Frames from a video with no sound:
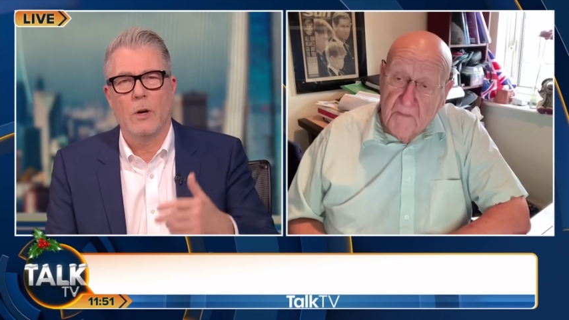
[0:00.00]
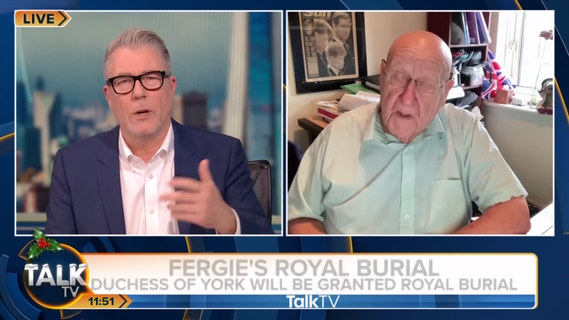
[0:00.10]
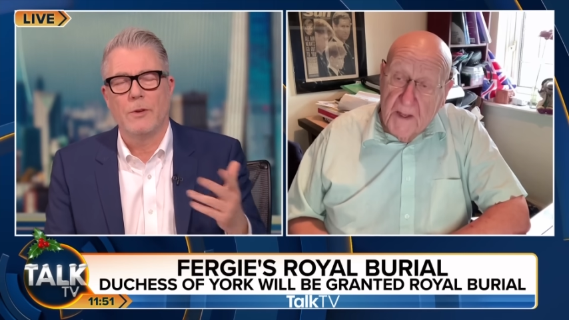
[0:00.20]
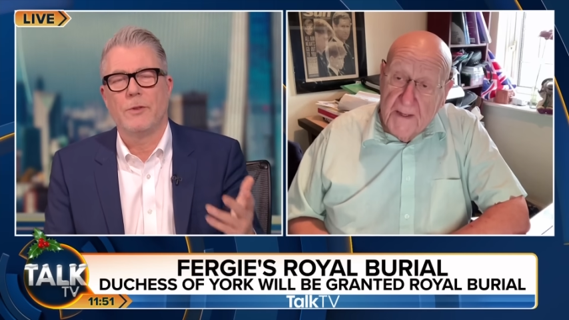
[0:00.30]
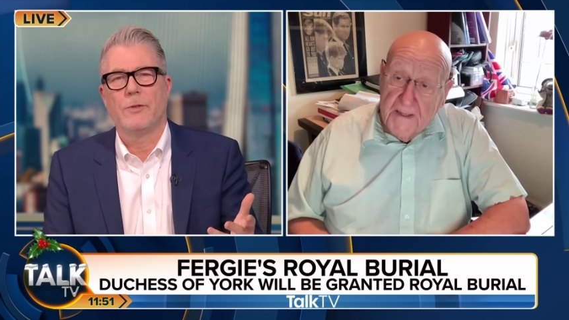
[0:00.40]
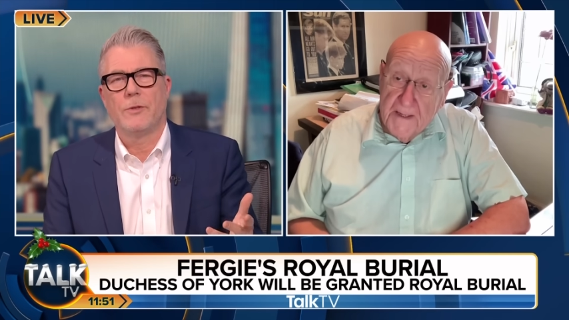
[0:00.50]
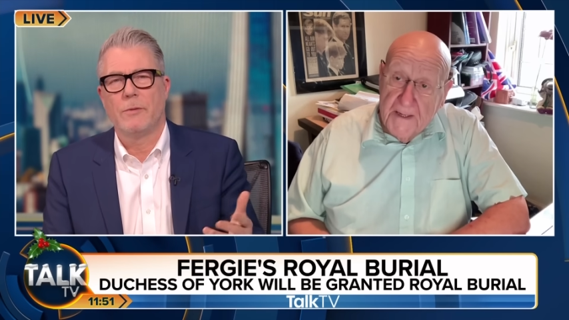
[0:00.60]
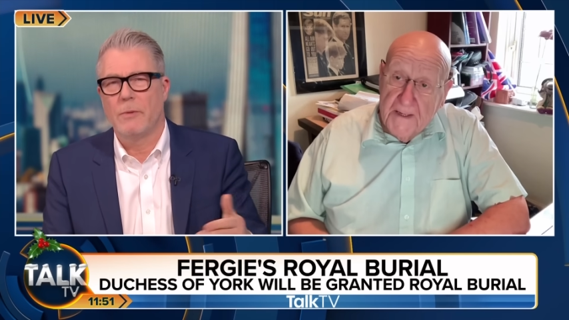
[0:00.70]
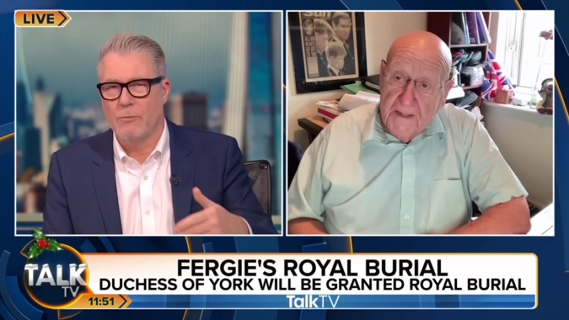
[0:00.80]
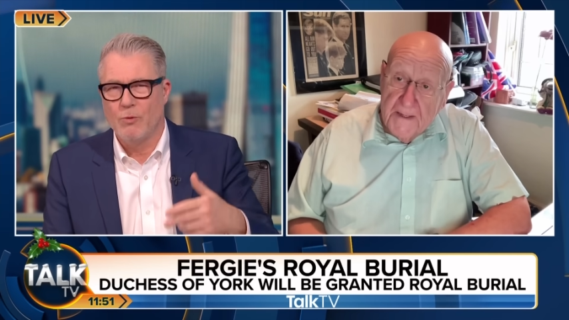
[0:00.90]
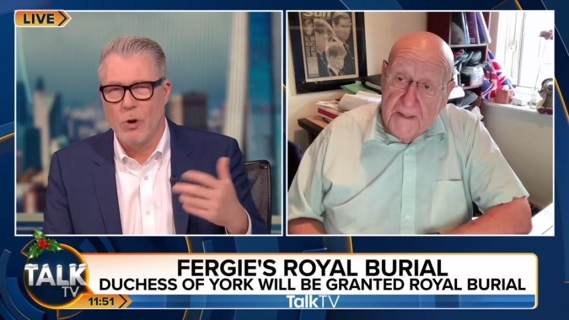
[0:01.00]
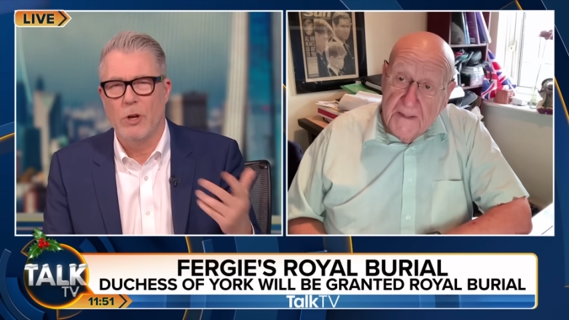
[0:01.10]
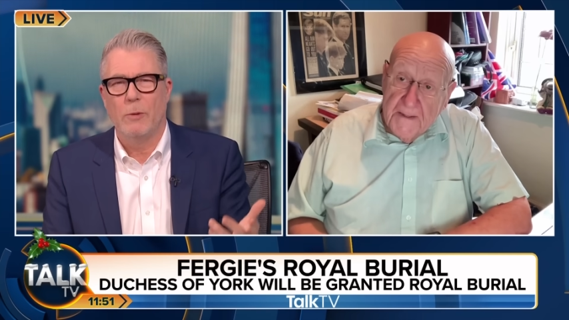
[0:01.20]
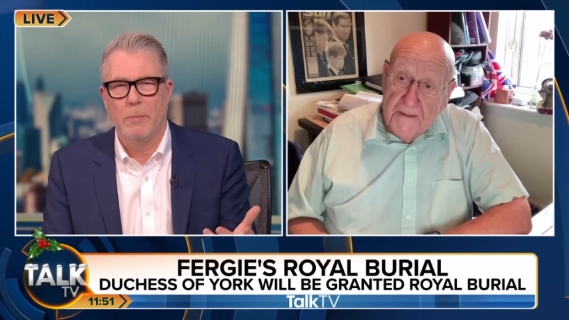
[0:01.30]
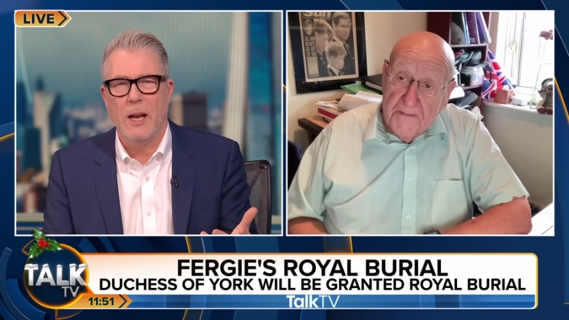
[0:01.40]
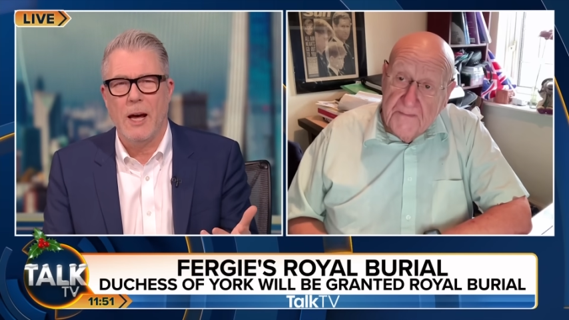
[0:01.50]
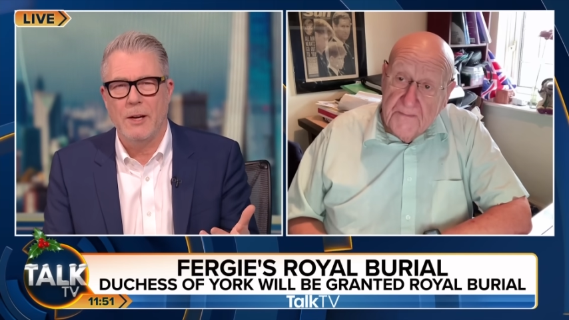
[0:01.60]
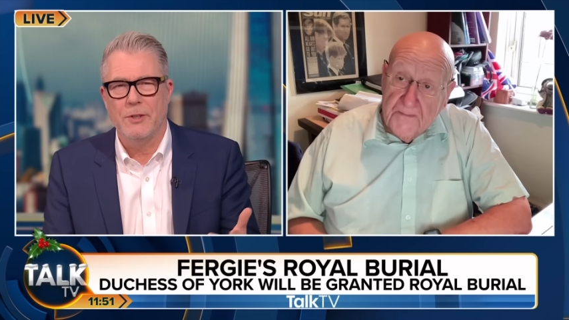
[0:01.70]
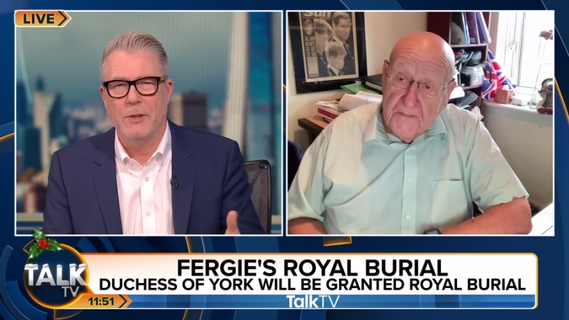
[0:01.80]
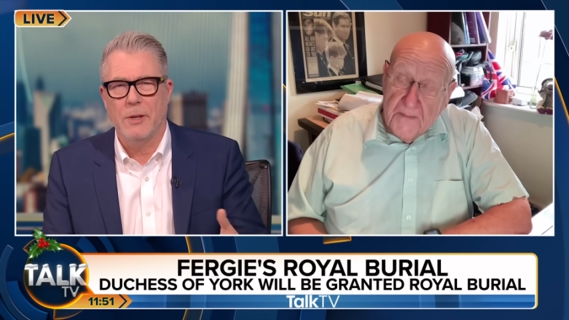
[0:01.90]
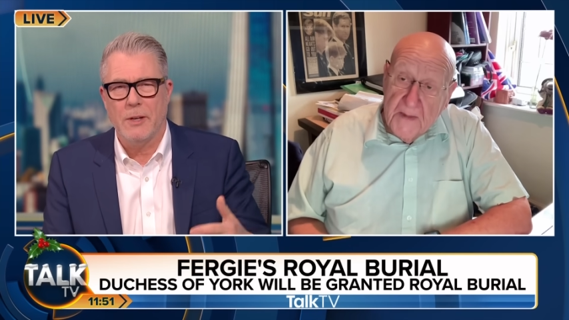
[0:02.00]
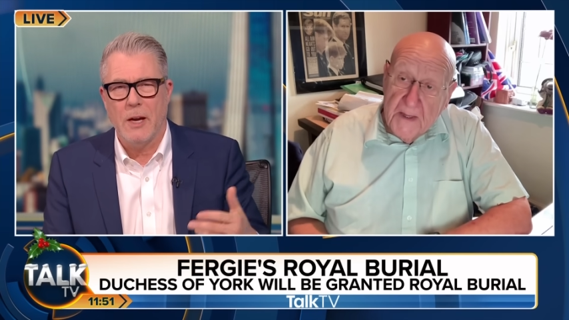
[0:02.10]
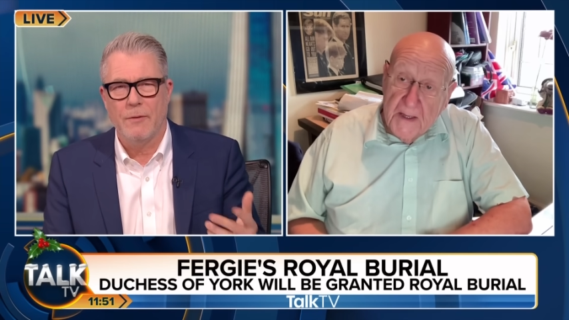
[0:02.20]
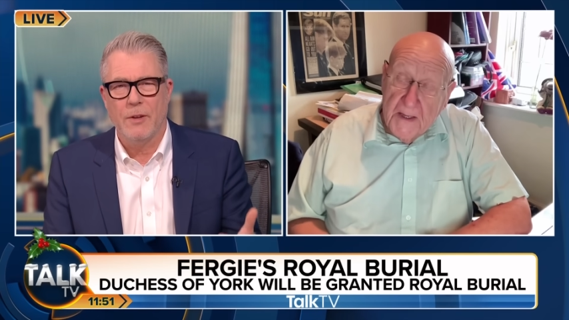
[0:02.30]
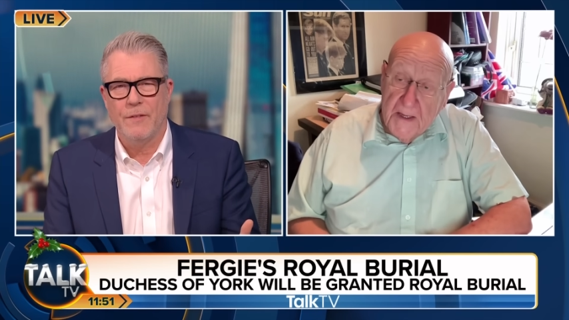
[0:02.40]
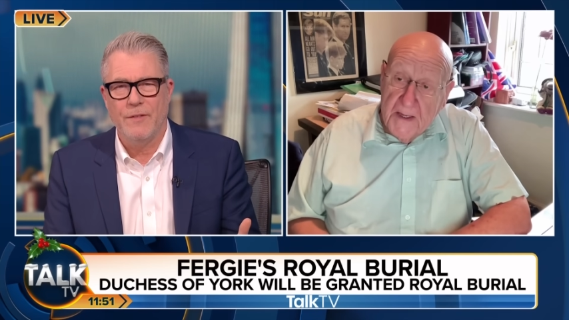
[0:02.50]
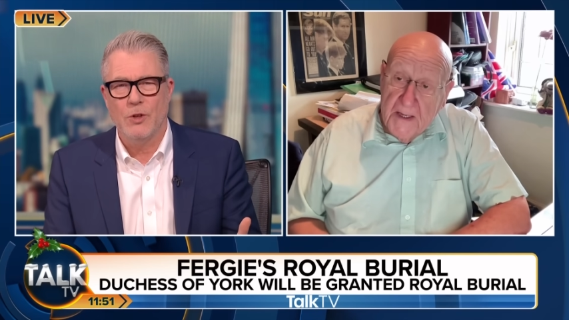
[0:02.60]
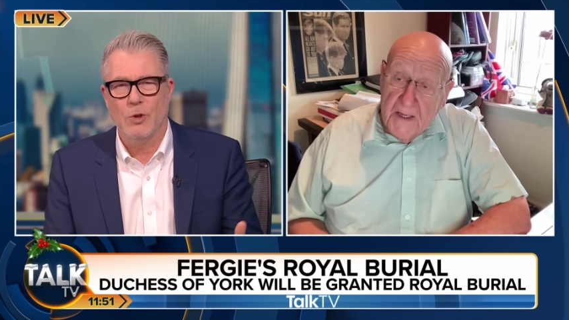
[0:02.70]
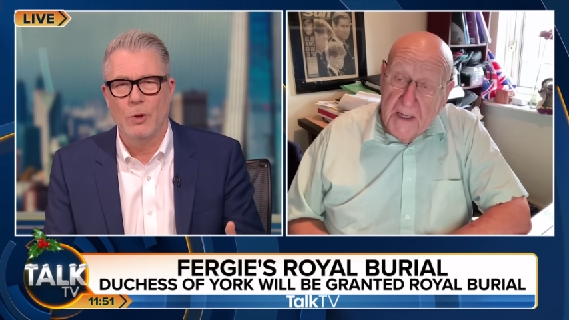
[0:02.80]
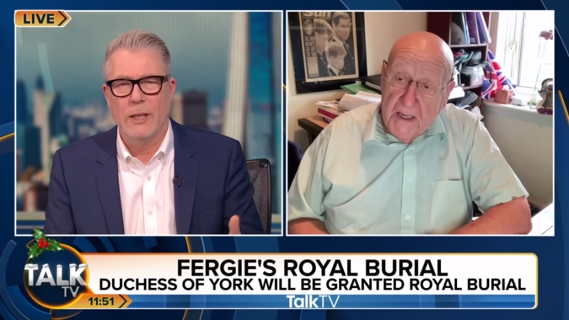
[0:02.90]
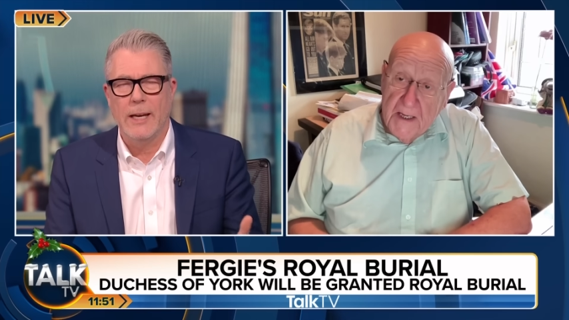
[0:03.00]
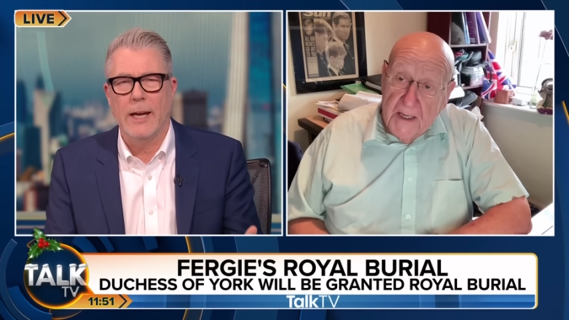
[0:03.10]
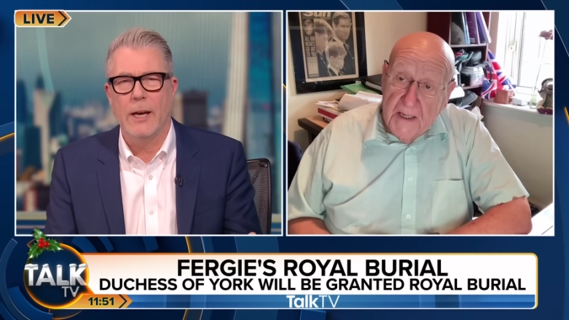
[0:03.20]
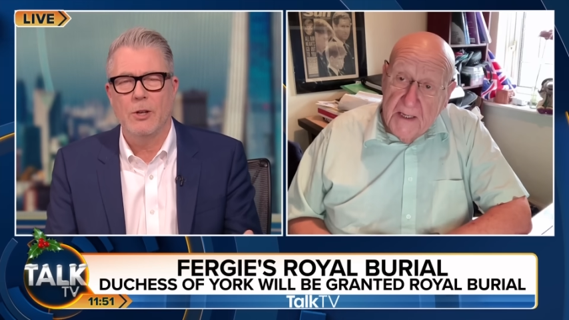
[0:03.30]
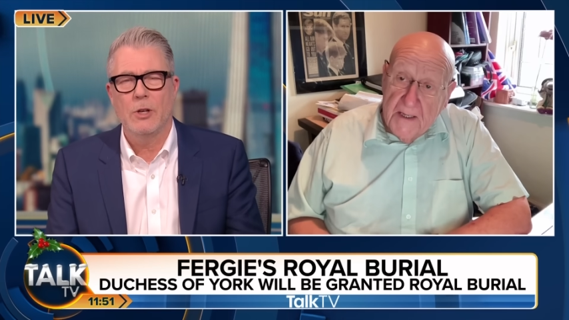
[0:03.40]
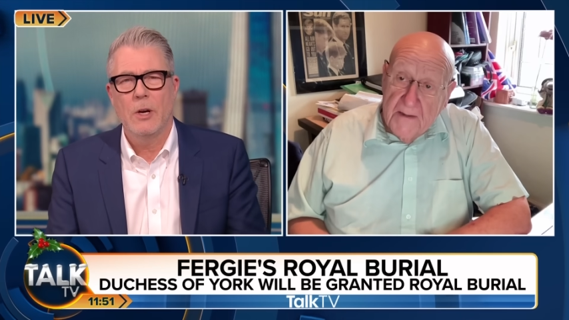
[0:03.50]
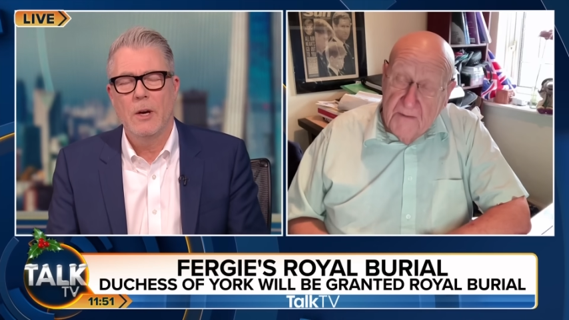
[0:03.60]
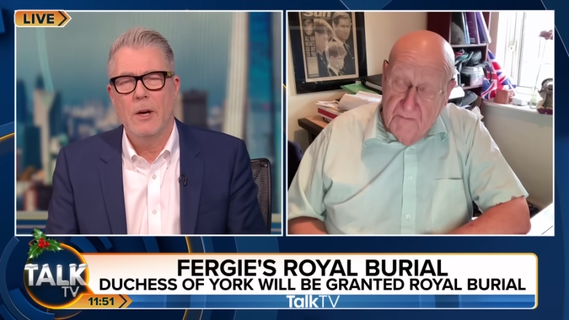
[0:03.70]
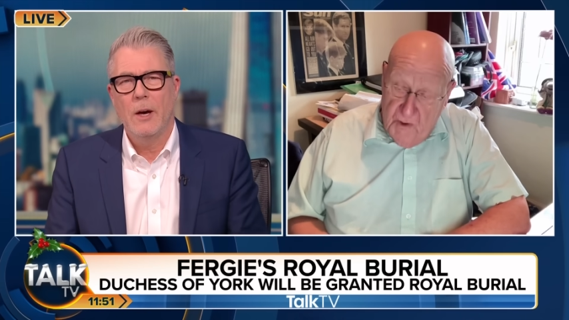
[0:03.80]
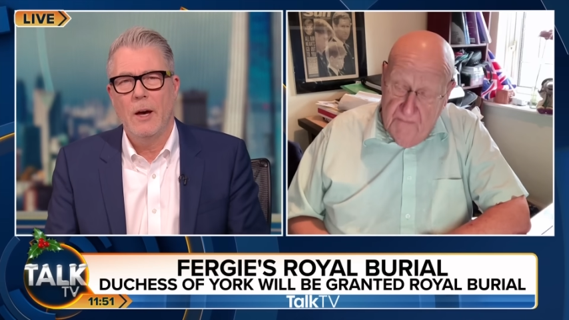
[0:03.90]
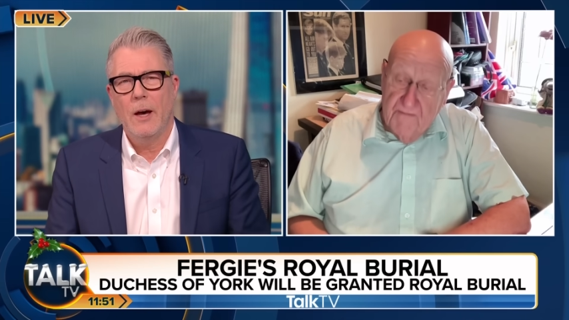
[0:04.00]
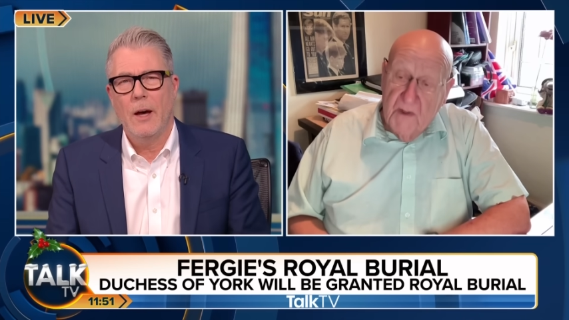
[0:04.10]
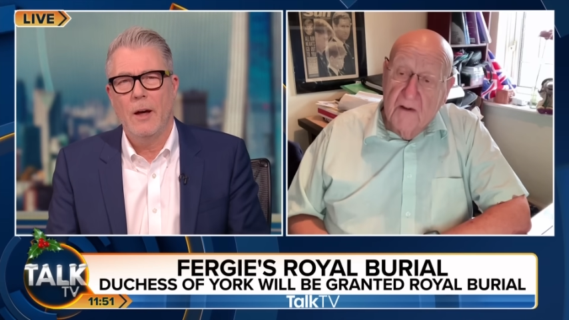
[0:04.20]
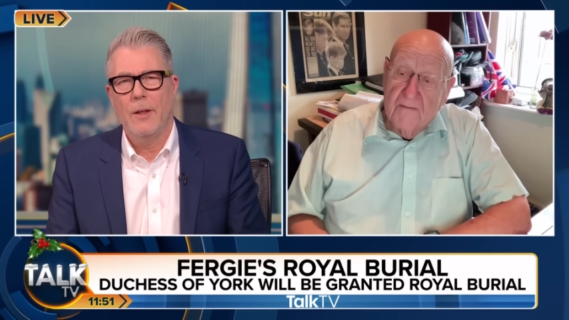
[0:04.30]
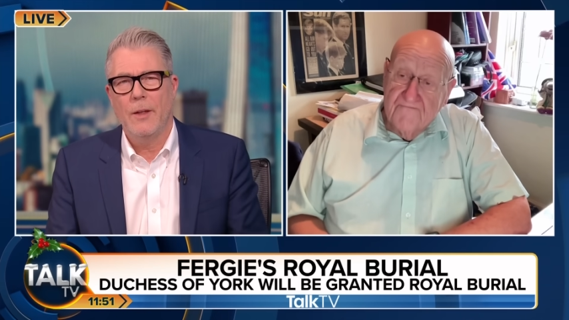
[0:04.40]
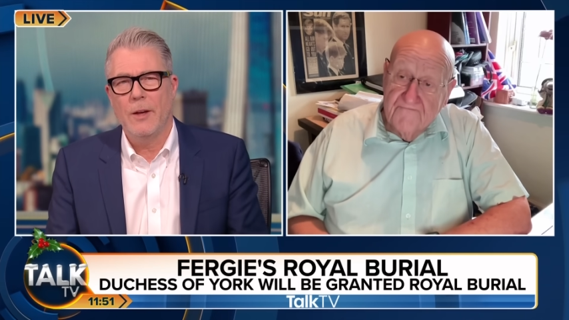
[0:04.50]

Speaker 1: weren't royal blood, you didn't have the official lineage, uh, no.